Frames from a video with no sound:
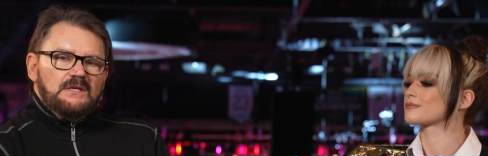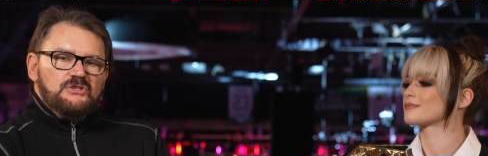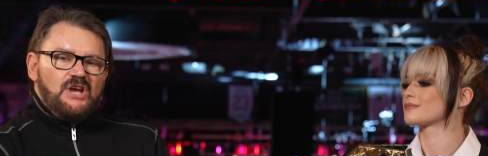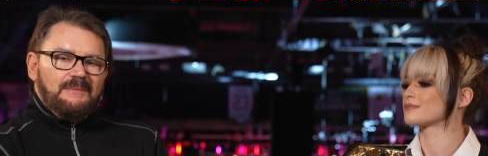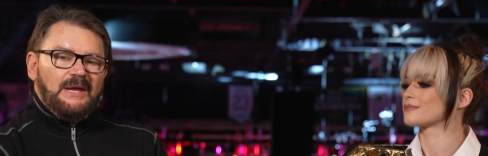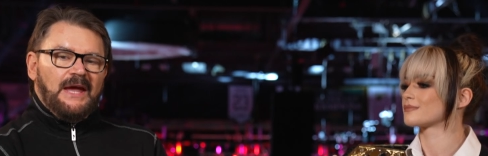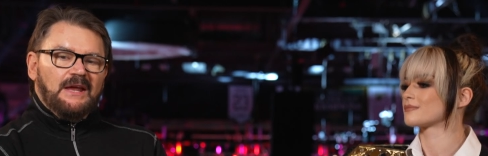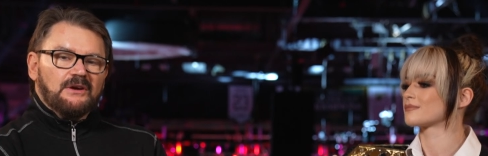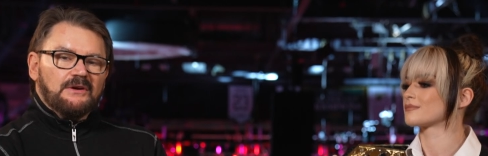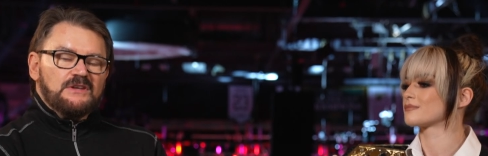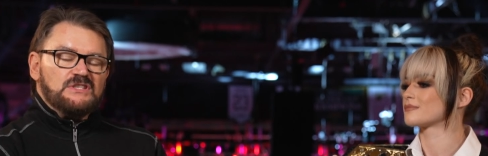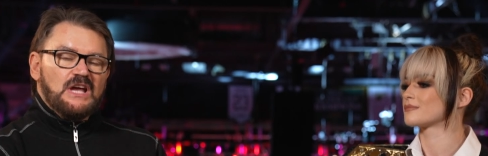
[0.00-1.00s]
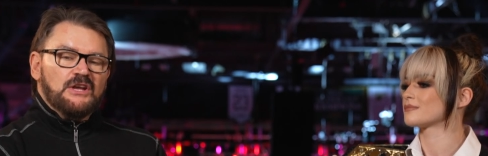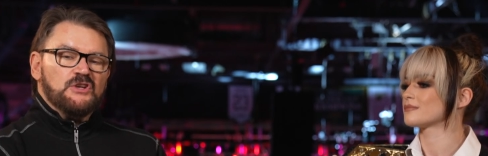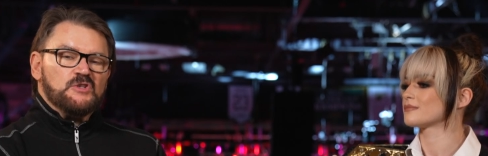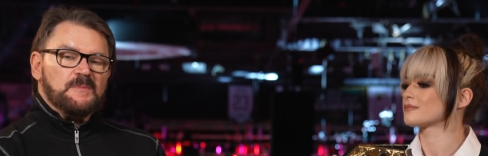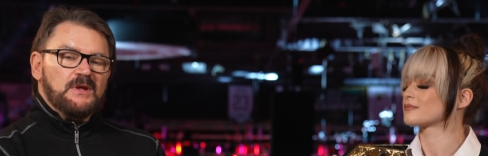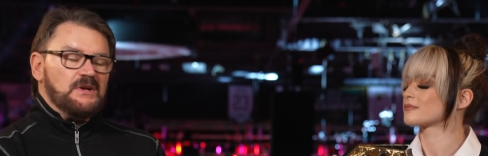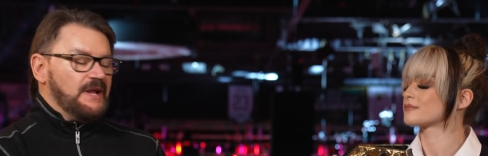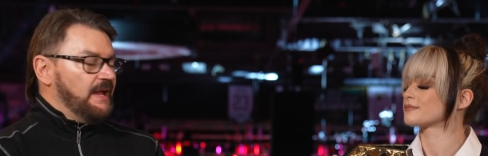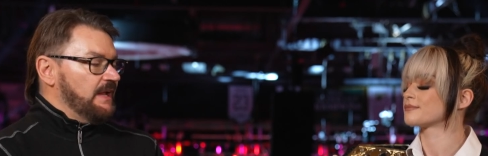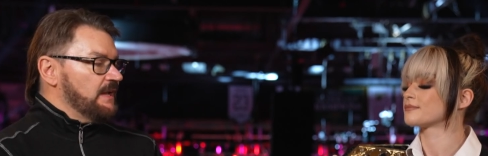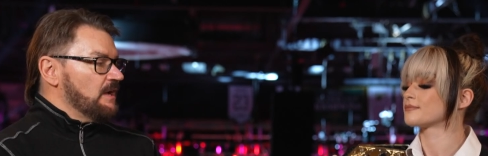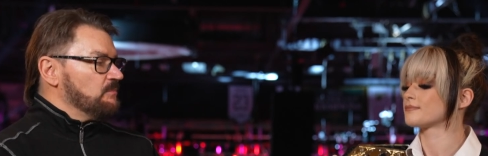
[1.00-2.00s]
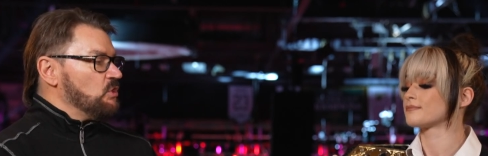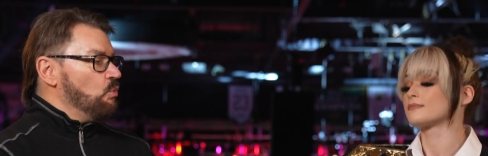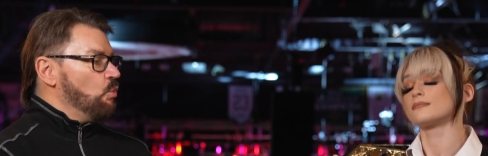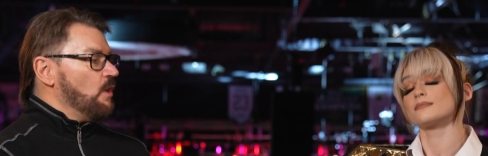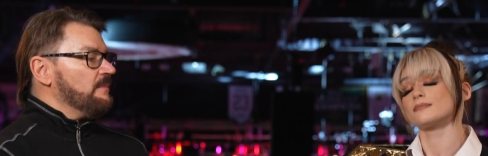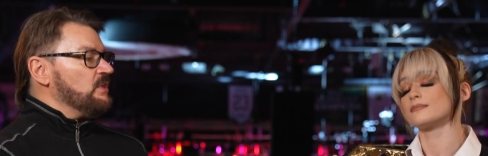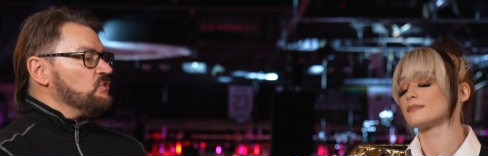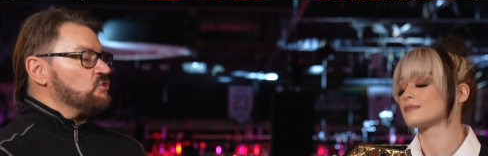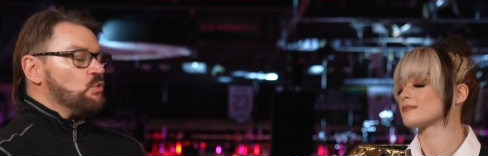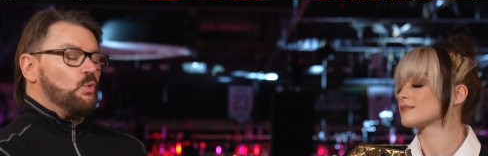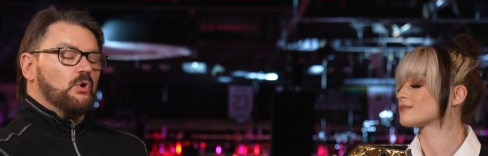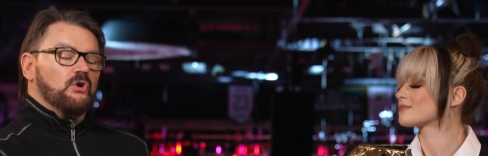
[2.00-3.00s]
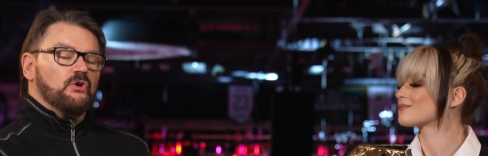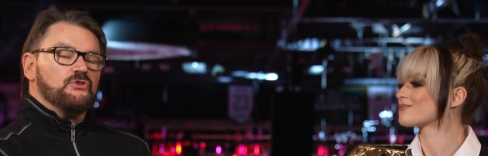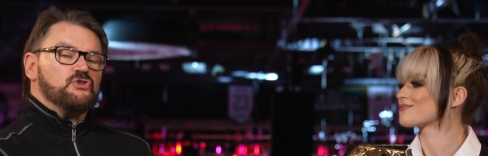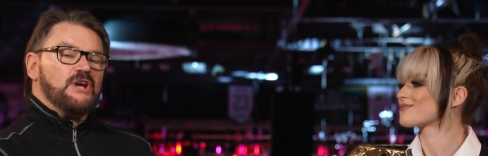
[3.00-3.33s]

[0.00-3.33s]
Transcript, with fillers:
Speaker 1: Jamie Hayter is the undisputed AEW Women's World